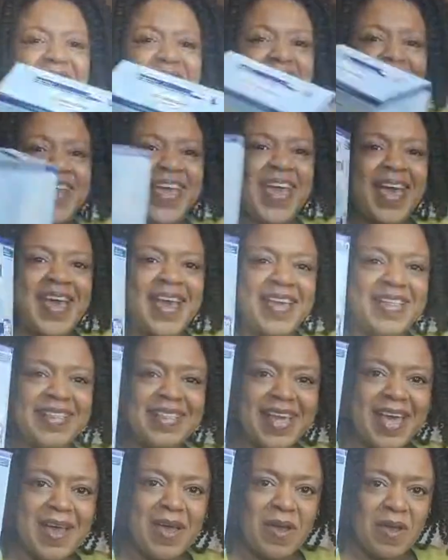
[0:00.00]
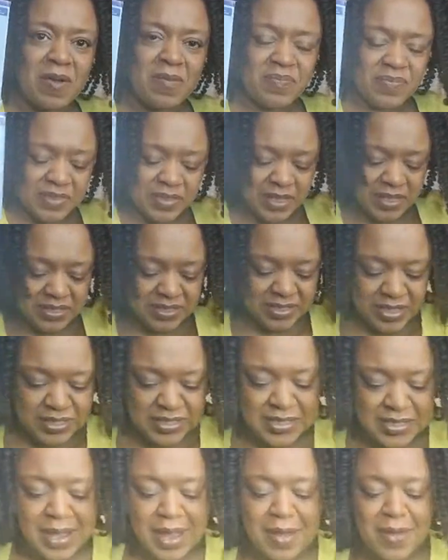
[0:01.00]
Okay, um, this is
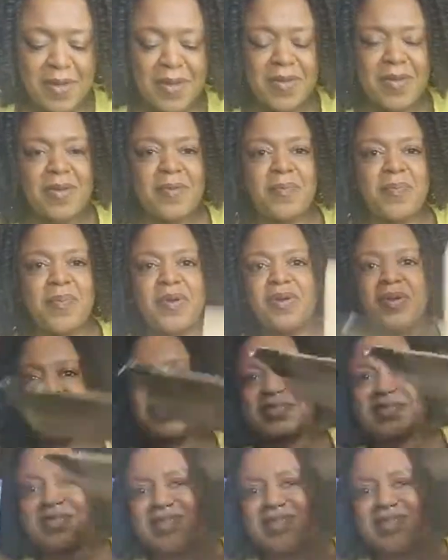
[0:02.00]
now box